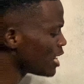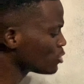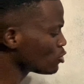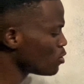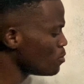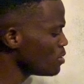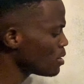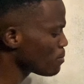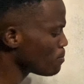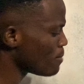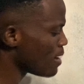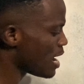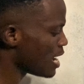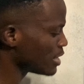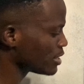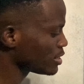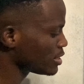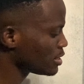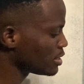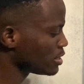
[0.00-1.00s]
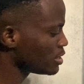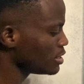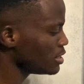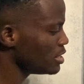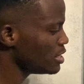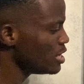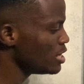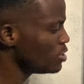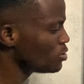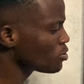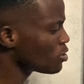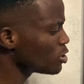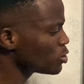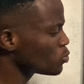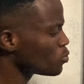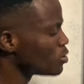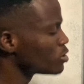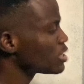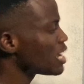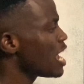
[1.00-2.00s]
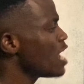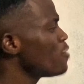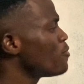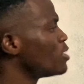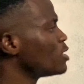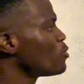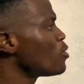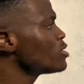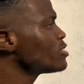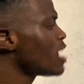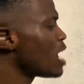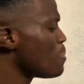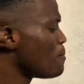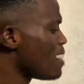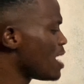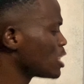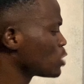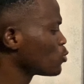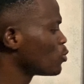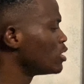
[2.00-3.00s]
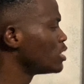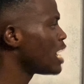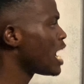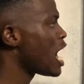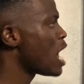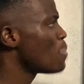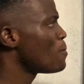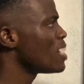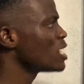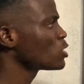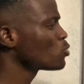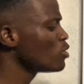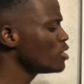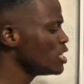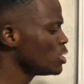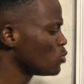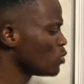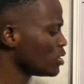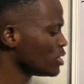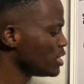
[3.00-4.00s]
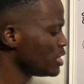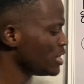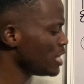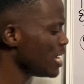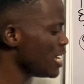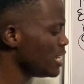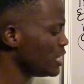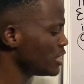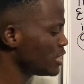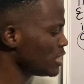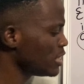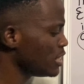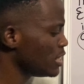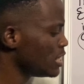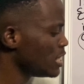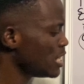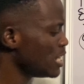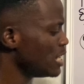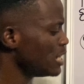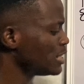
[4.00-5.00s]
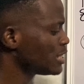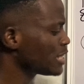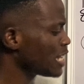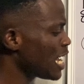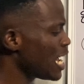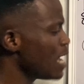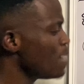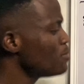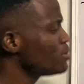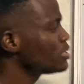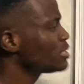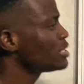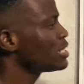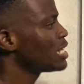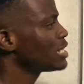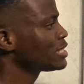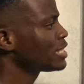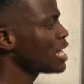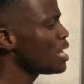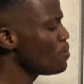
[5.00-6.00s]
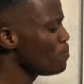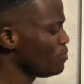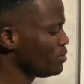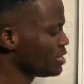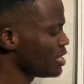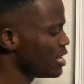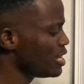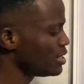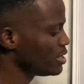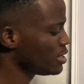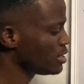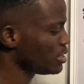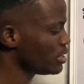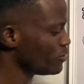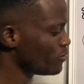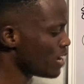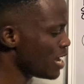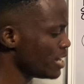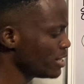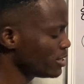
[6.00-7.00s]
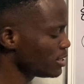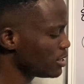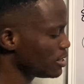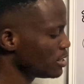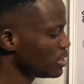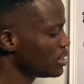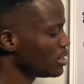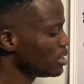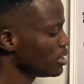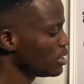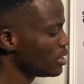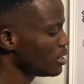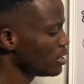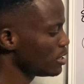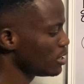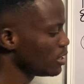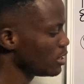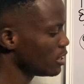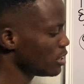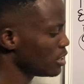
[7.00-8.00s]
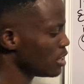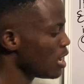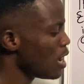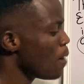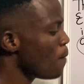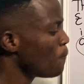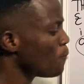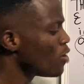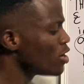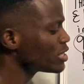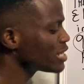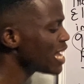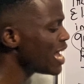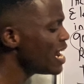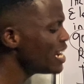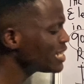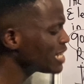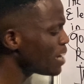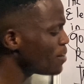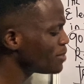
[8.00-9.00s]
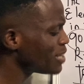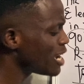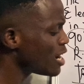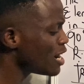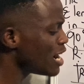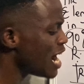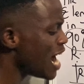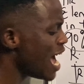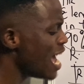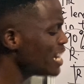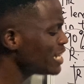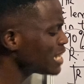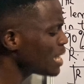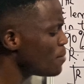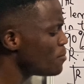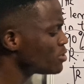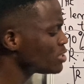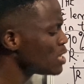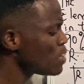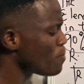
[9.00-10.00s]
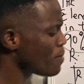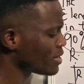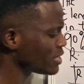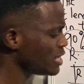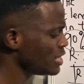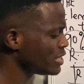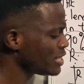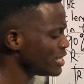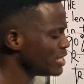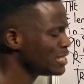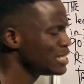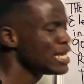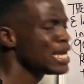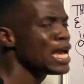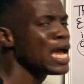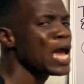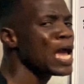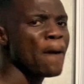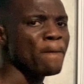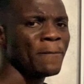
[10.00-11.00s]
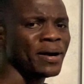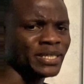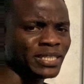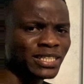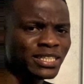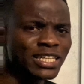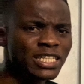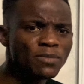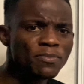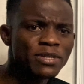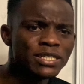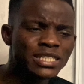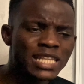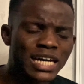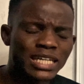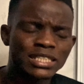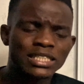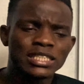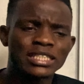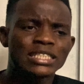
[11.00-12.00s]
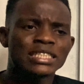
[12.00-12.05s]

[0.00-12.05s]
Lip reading: atomic mass is equal to what? Everybody, what's our mass one? Our mass one is what? Is 18 times 10%, right? But anytime you say percentage means that